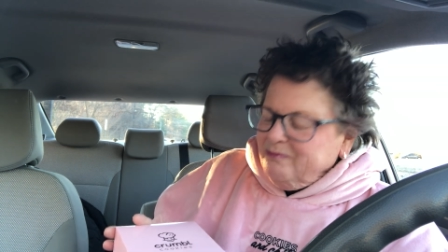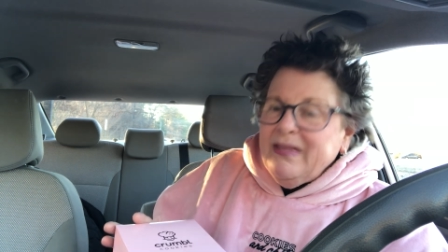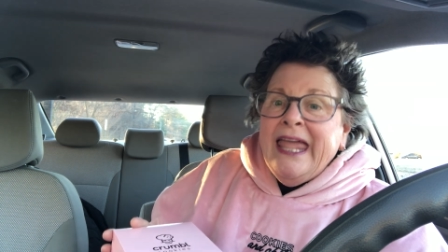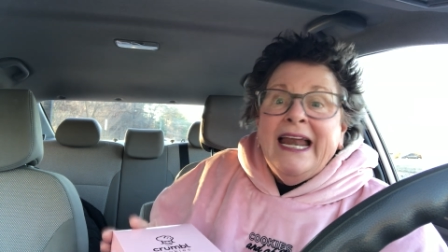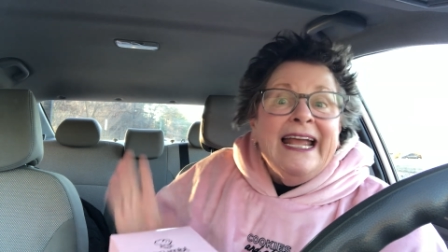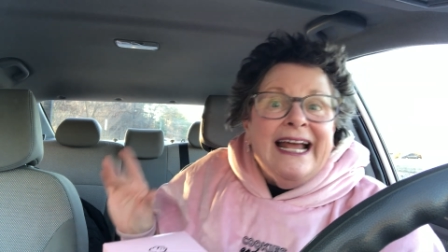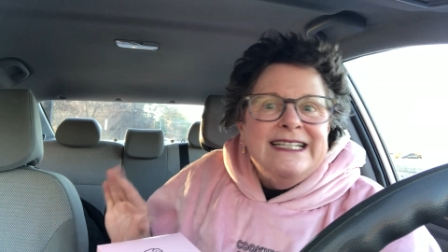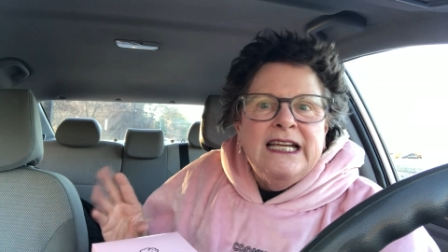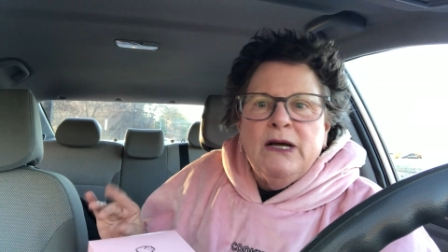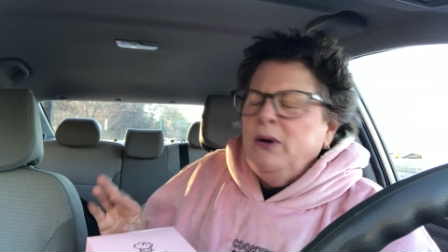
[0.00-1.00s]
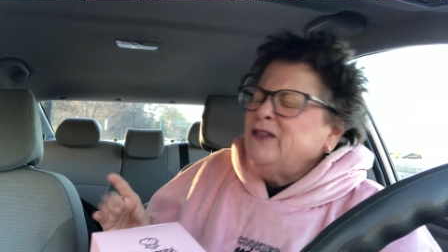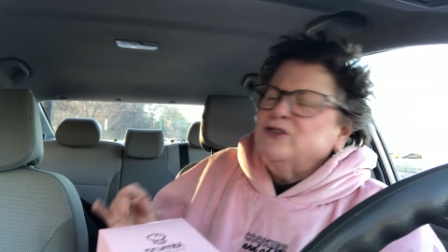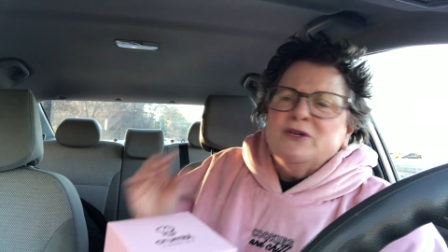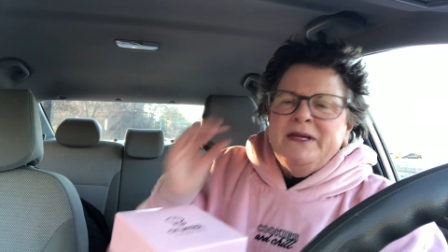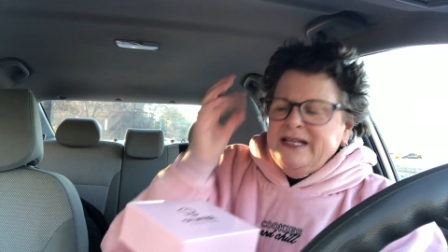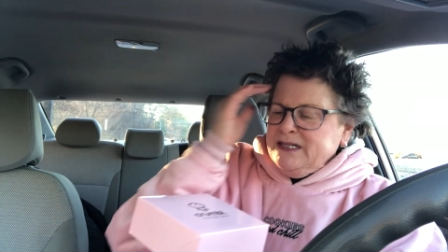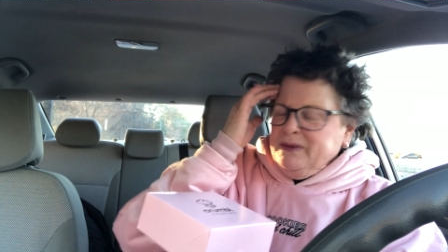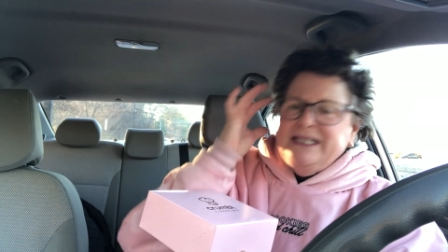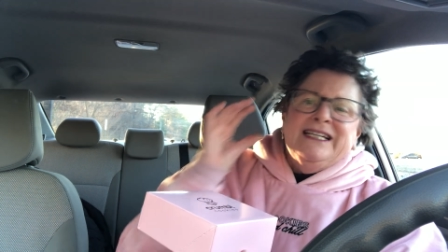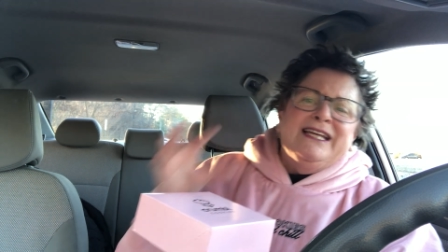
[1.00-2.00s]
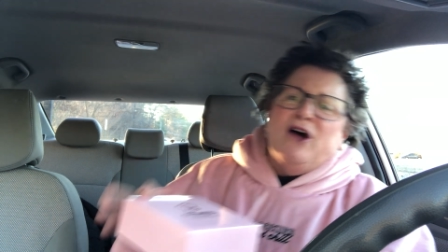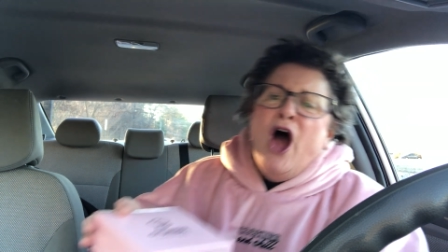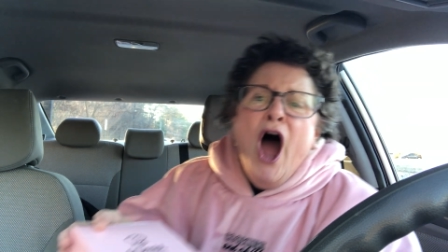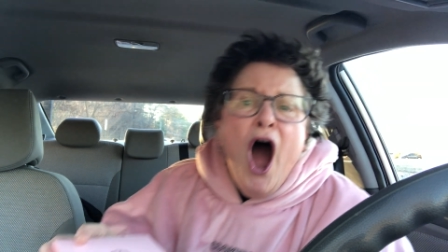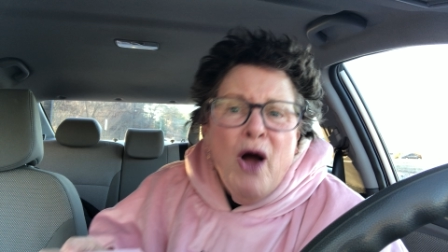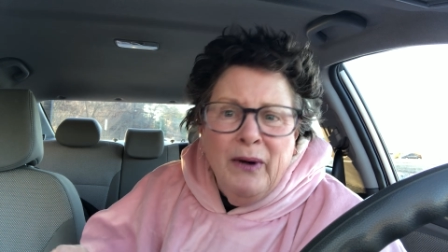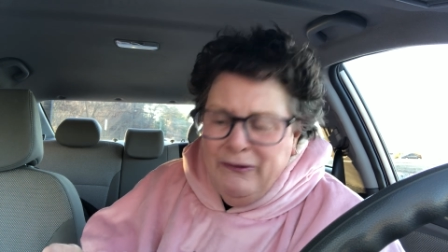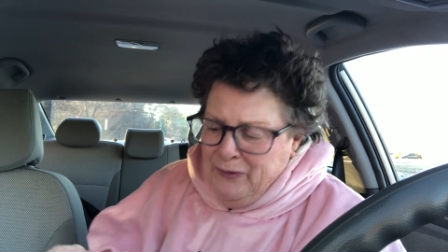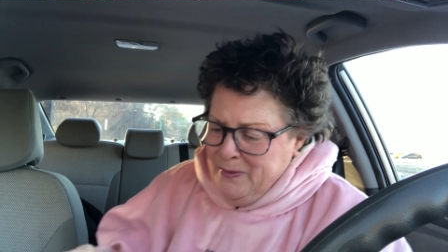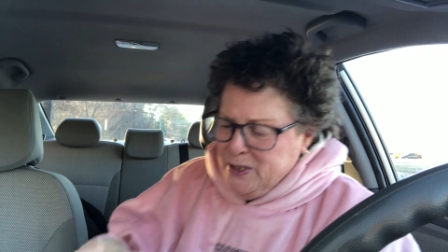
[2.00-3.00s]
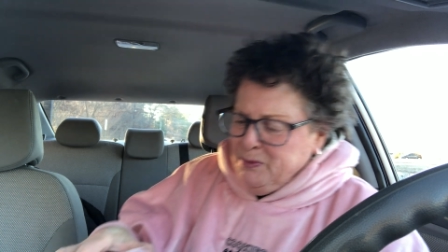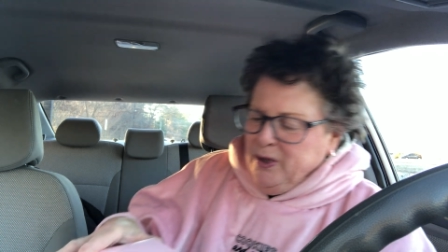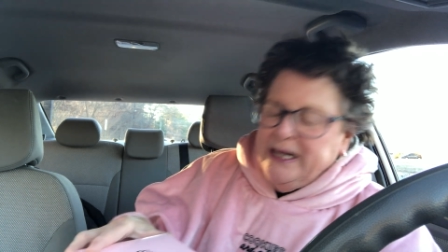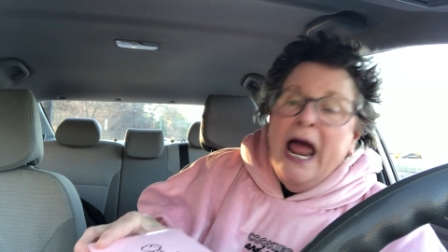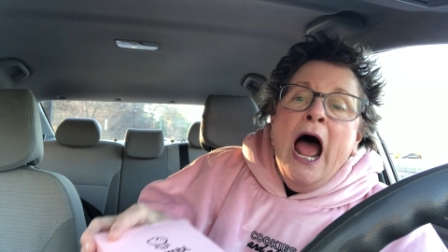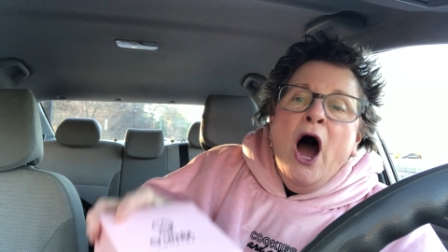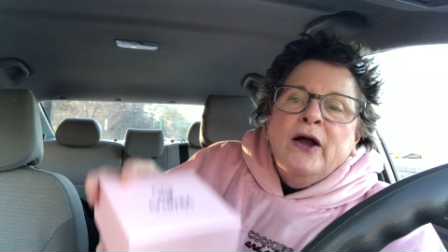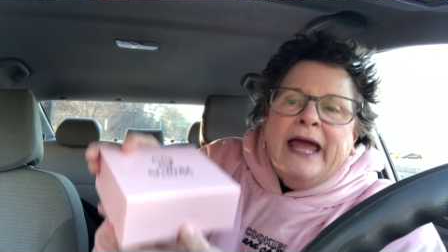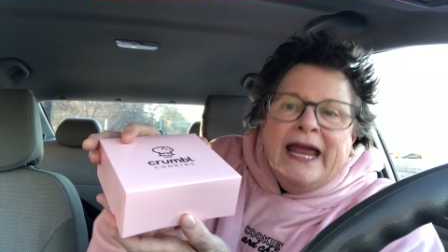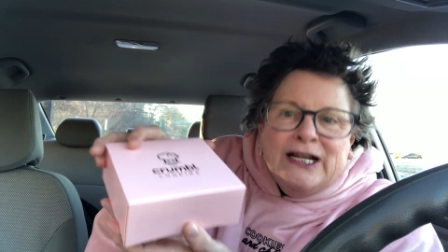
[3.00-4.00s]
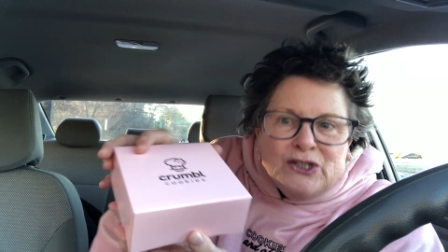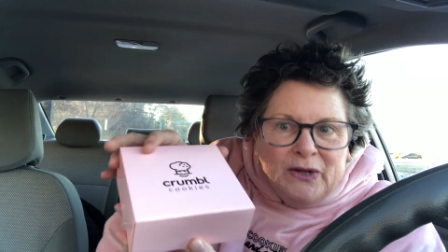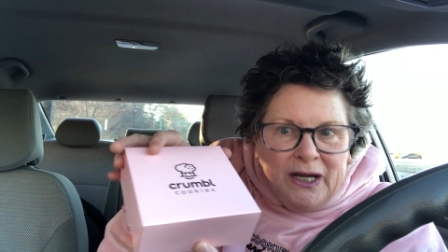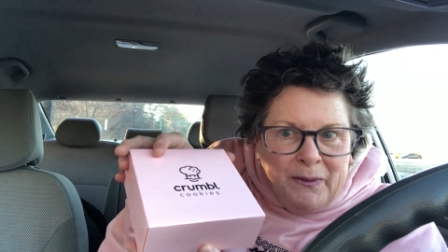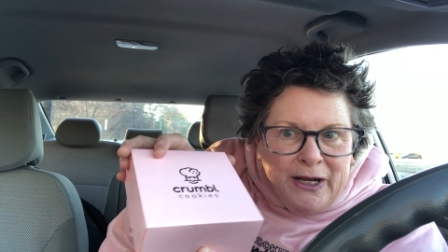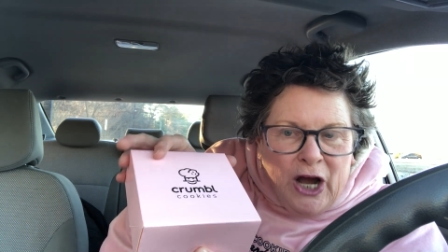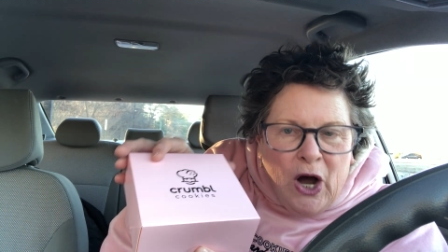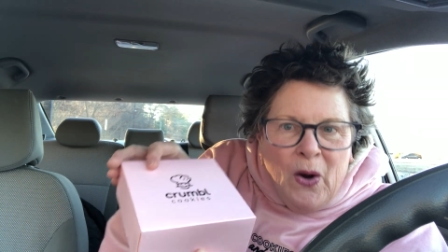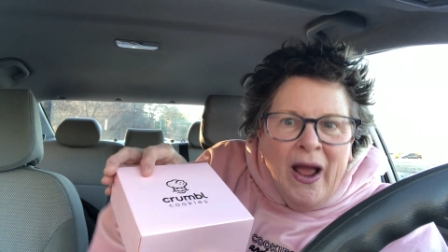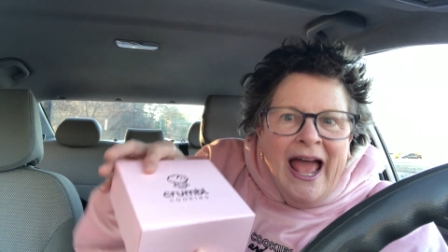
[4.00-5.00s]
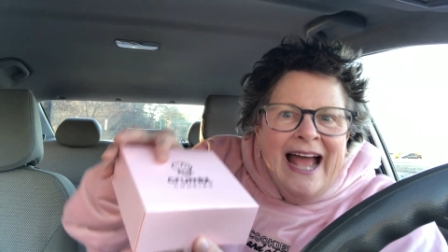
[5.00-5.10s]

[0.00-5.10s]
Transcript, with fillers: And I got to tell you, oh, there's so many things I want to tell y'all already from this morning. Okay, so here we go.